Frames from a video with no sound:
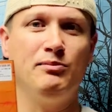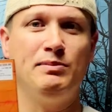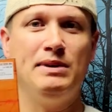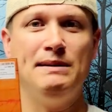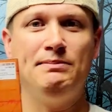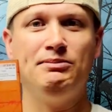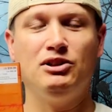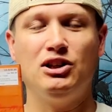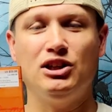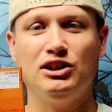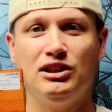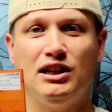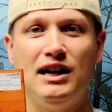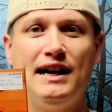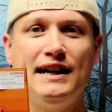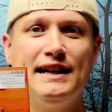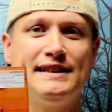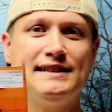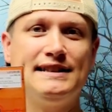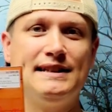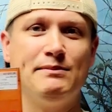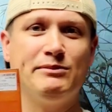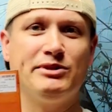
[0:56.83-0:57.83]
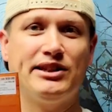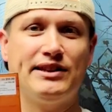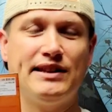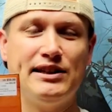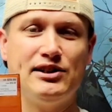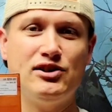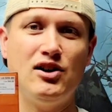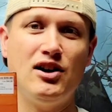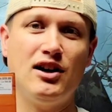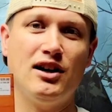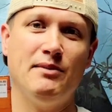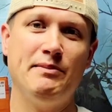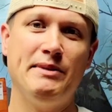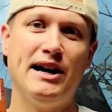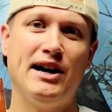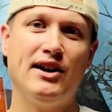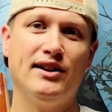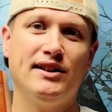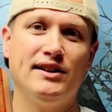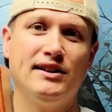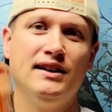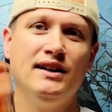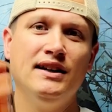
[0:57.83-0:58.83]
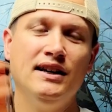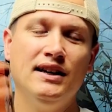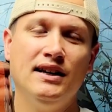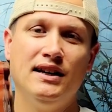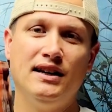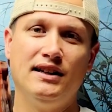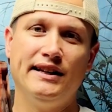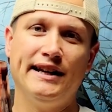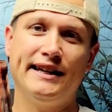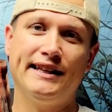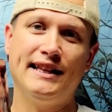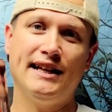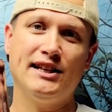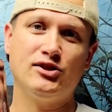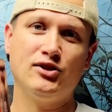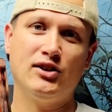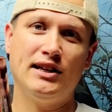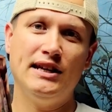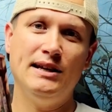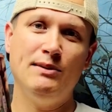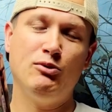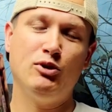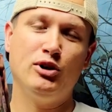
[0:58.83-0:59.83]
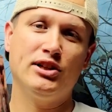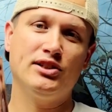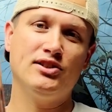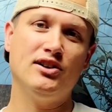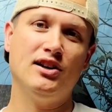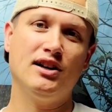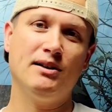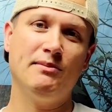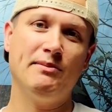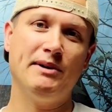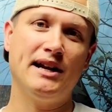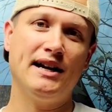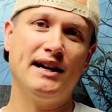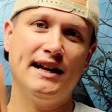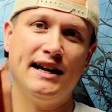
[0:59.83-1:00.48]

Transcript: People online, it seems like they talk about it like that, so I keep wanting to talk about it.